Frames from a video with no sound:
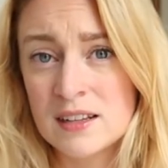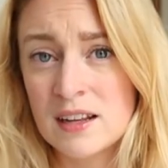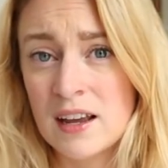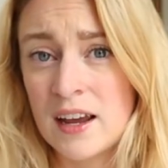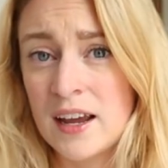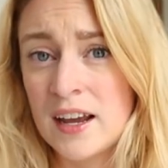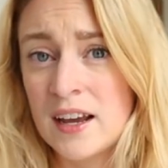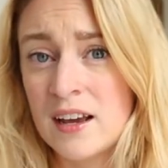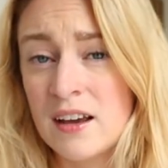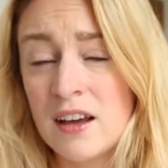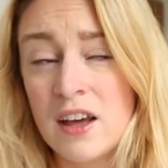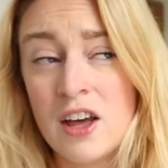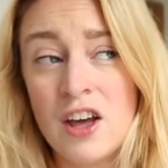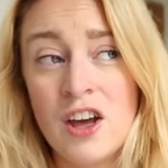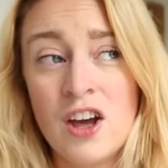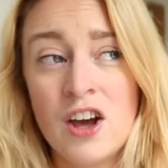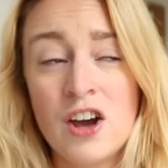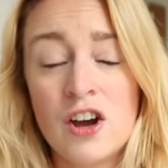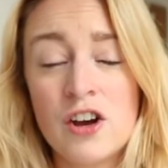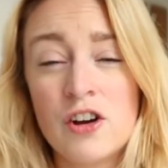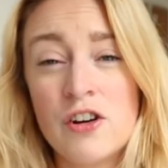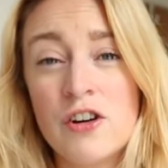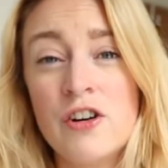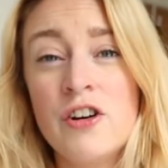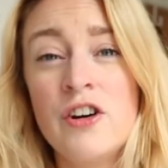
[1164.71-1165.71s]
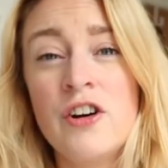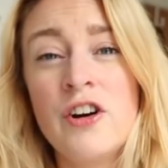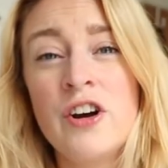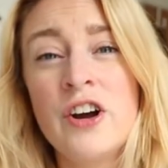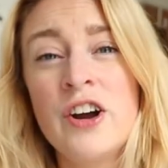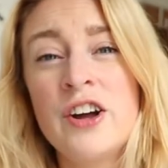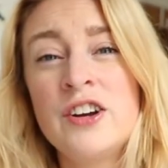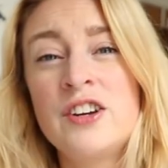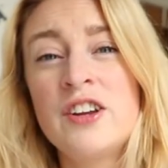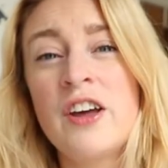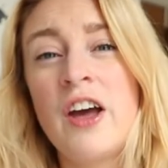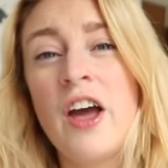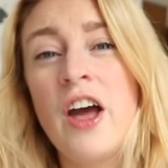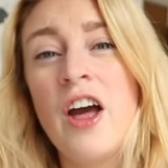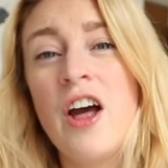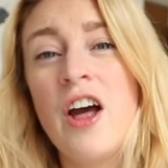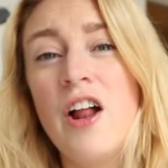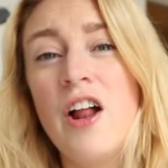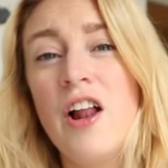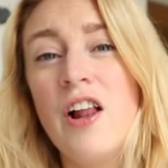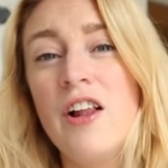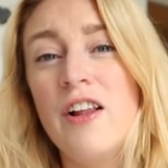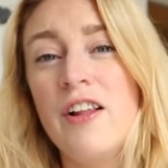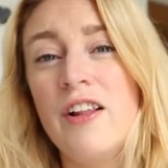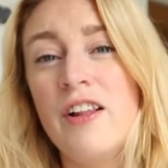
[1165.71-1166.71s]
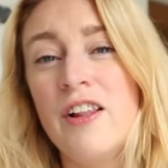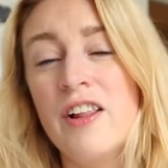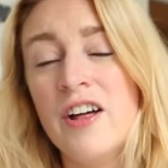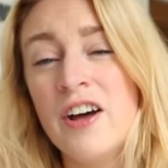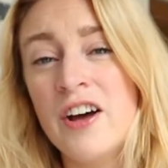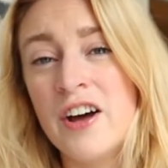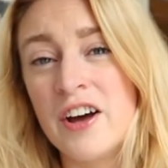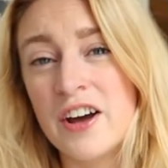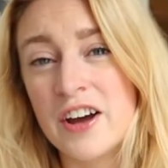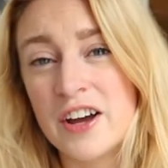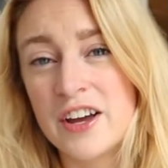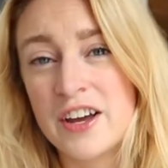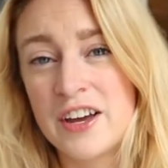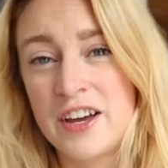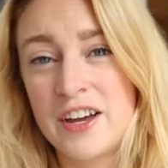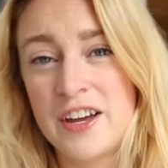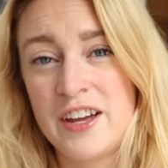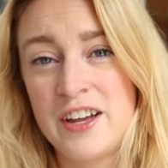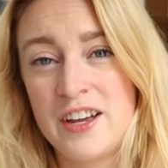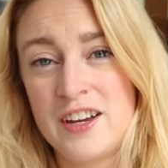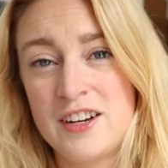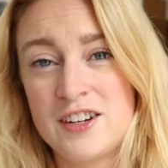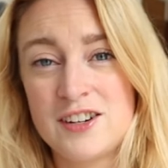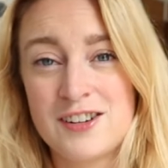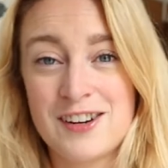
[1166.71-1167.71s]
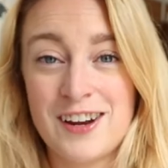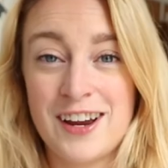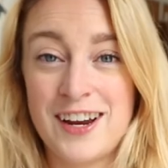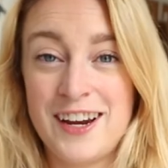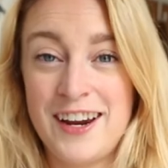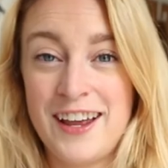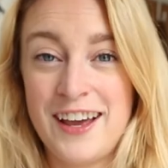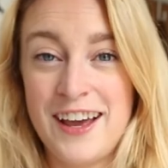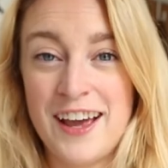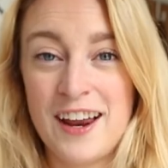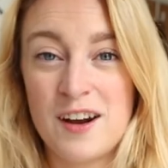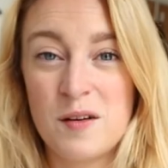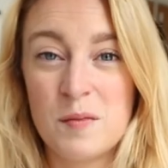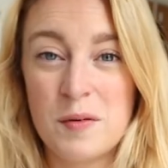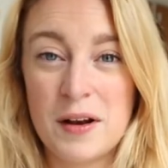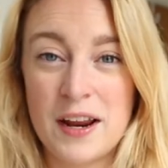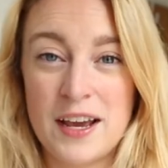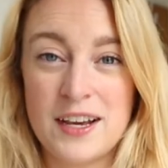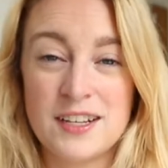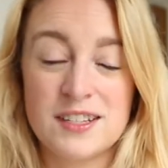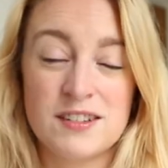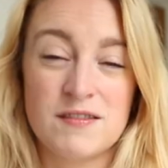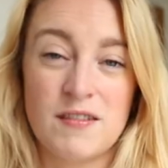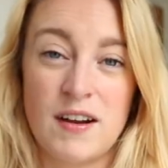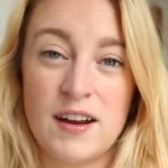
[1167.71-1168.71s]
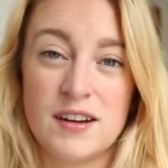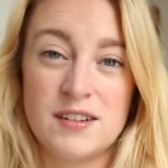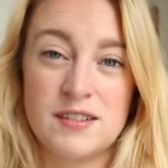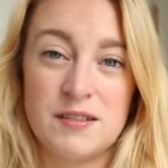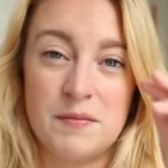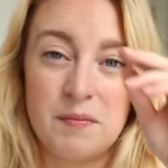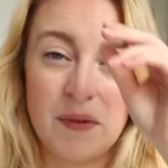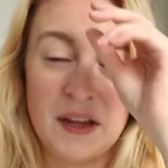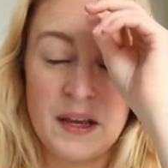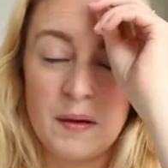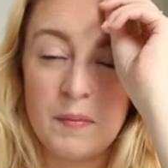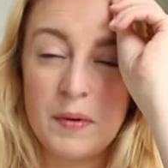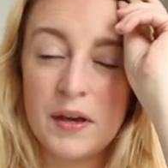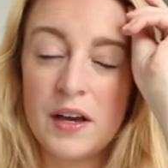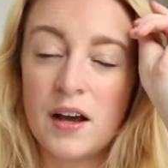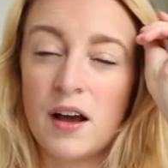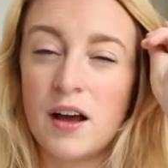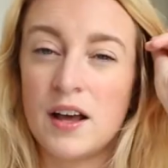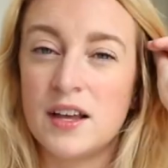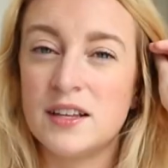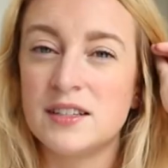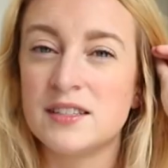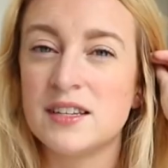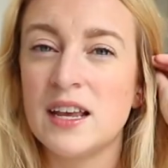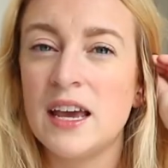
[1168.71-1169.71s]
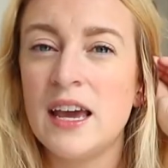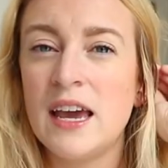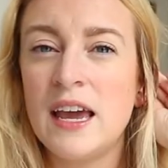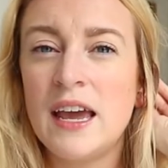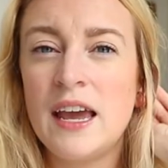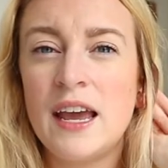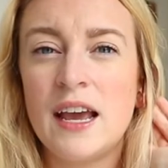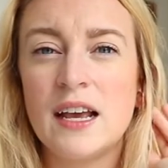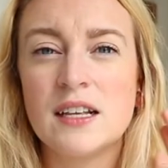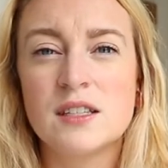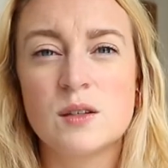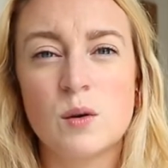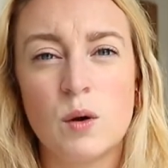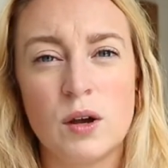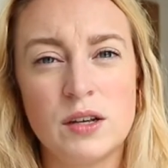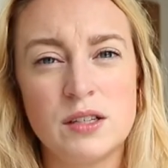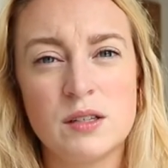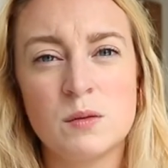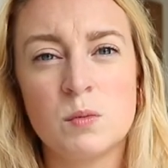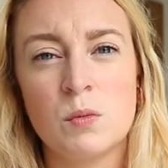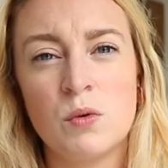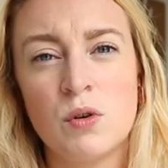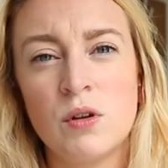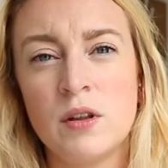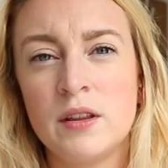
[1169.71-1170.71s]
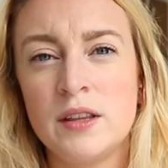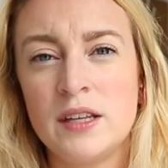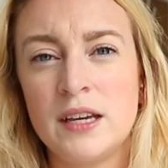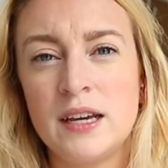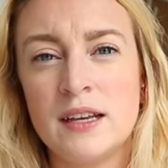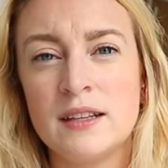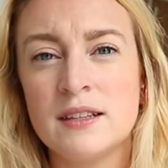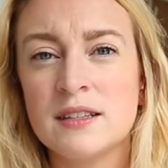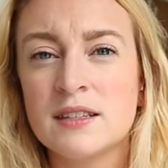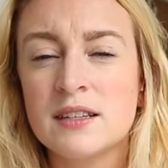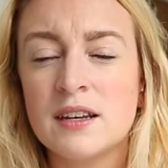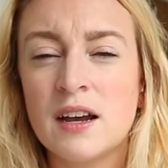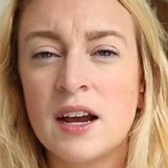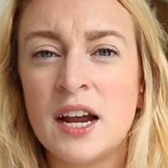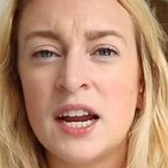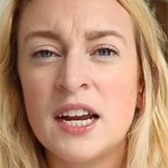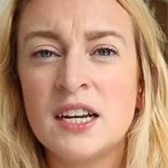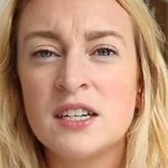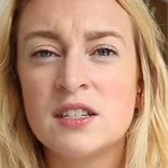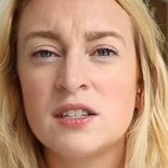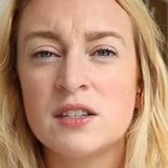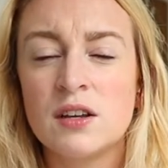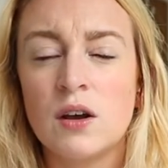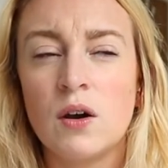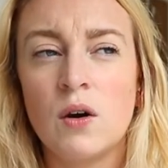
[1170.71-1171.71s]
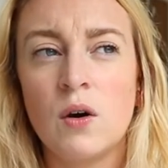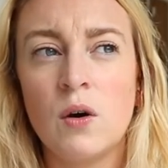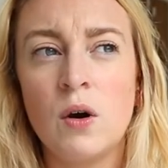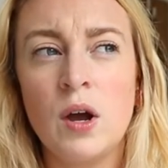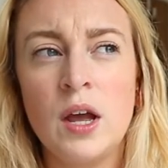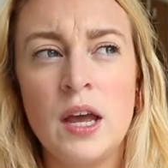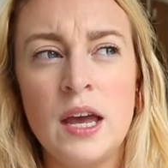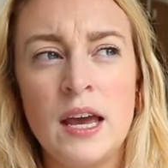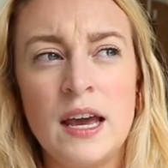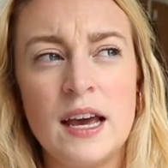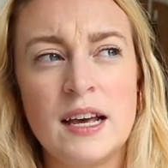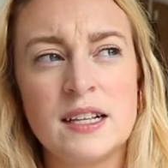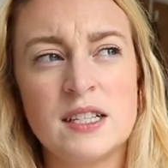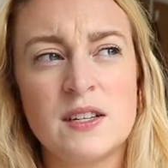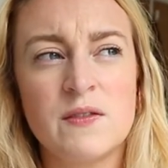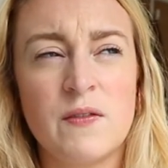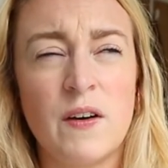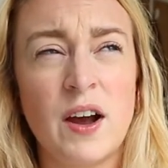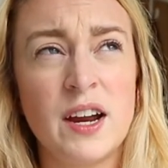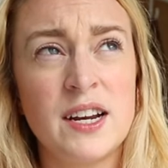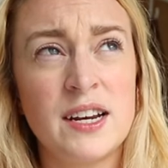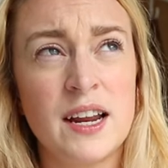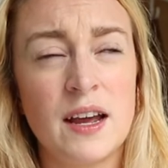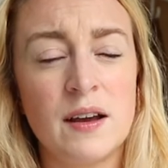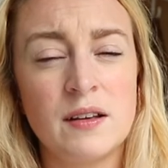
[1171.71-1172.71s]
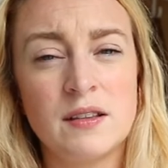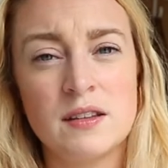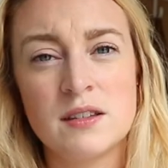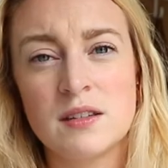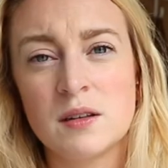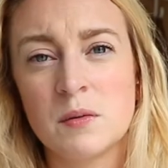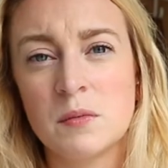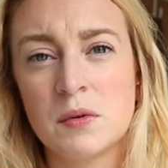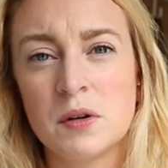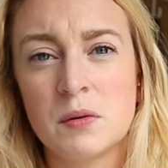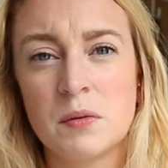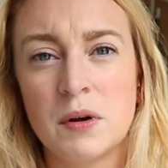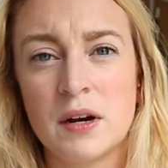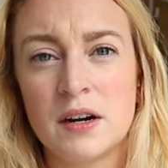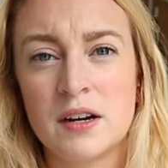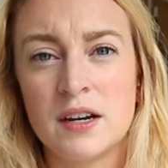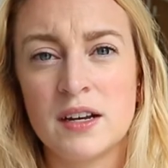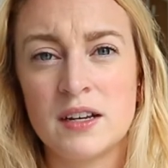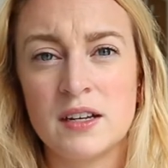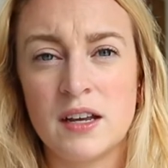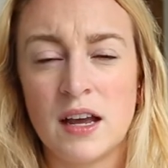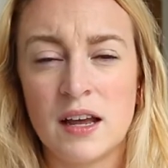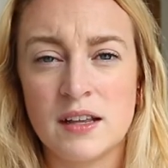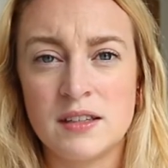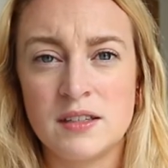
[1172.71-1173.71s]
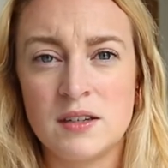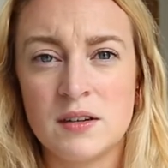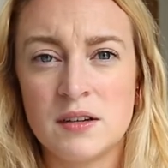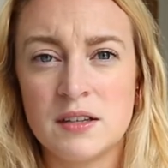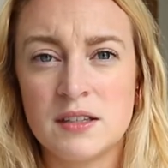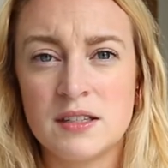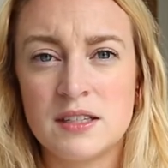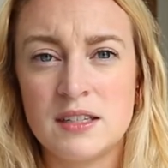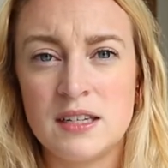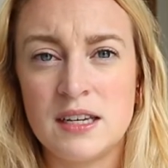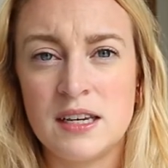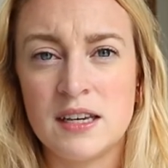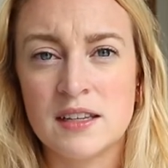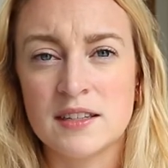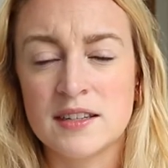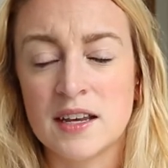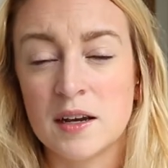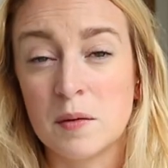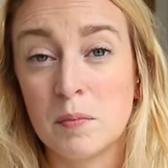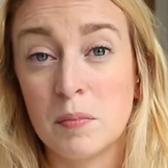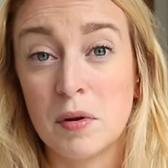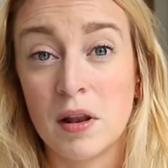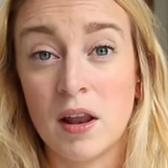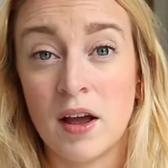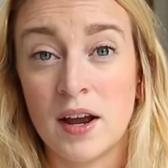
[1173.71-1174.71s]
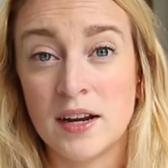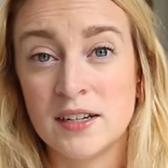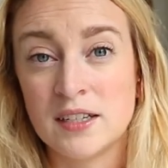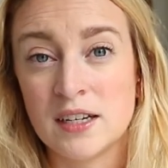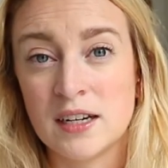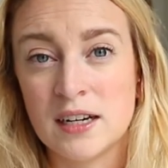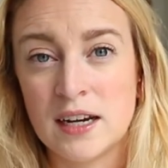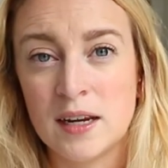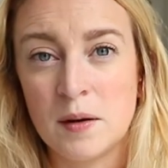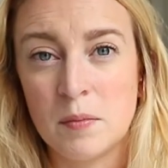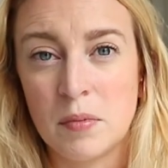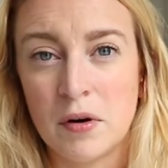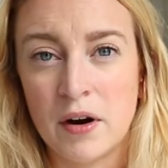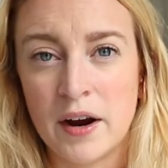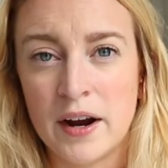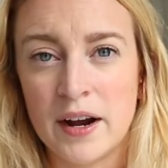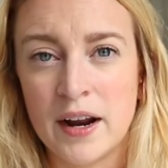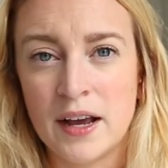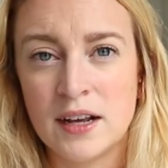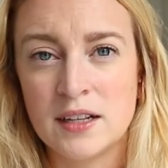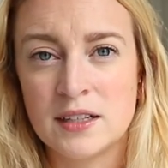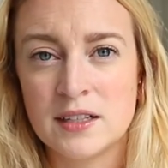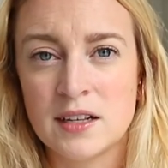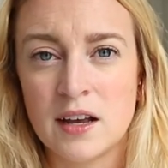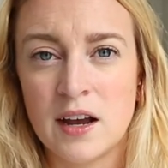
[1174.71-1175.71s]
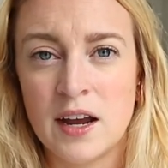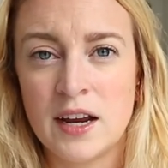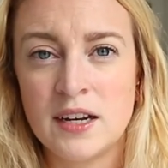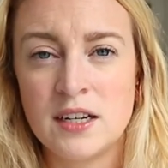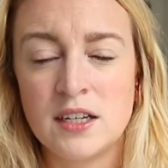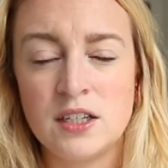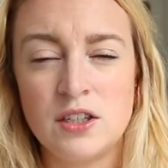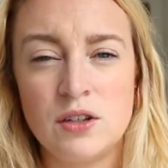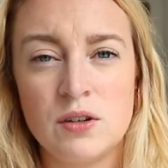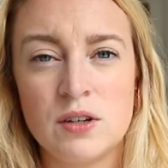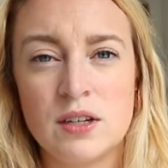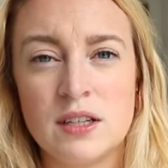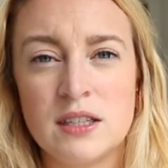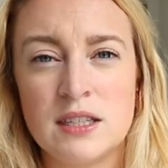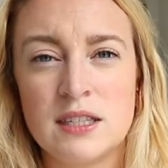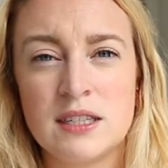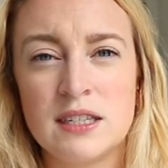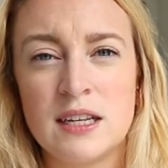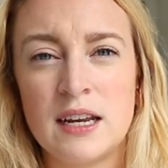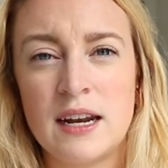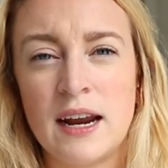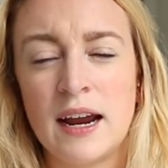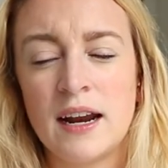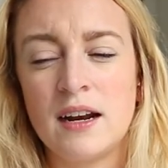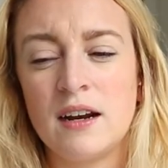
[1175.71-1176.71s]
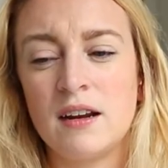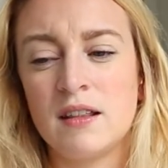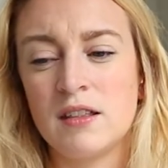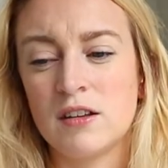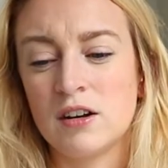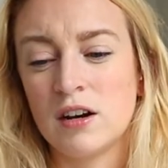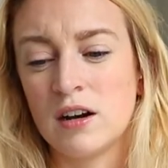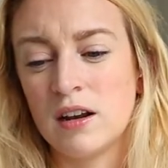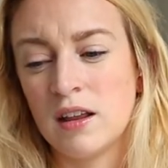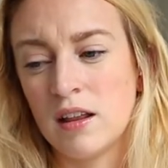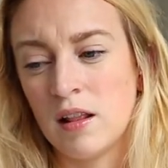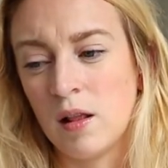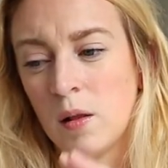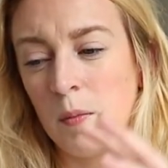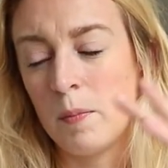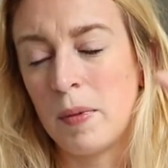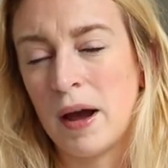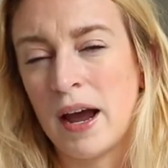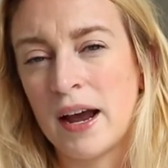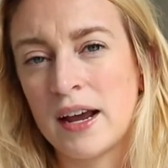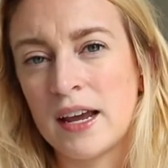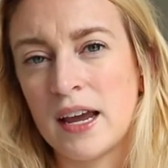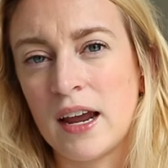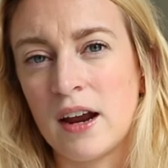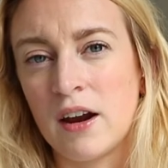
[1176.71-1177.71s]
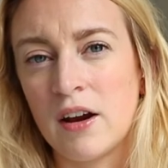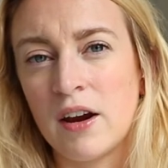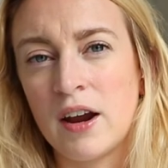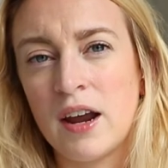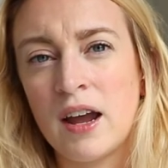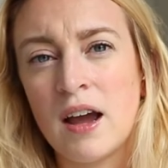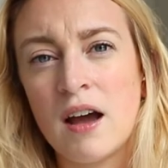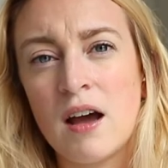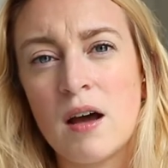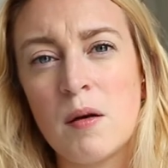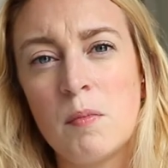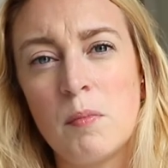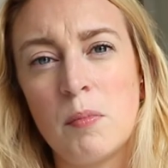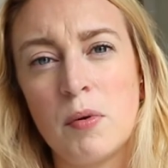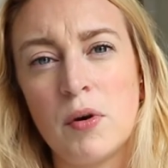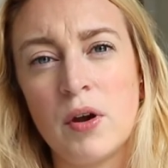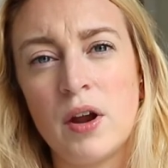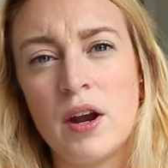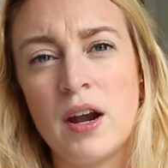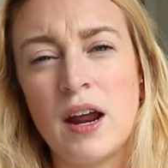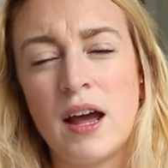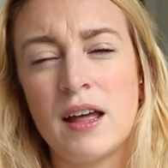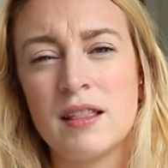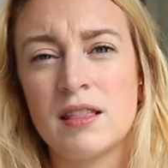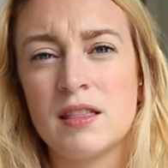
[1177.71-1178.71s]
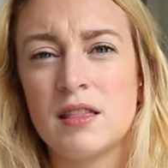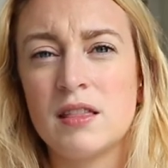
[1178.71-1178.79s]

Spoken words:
Like, good luck trying to get a place randomly, because it's quite small on the inside. So it's fine now in the summer, where it, as you can see, it's like blindingly bright outside and you can sit out in their little back area. But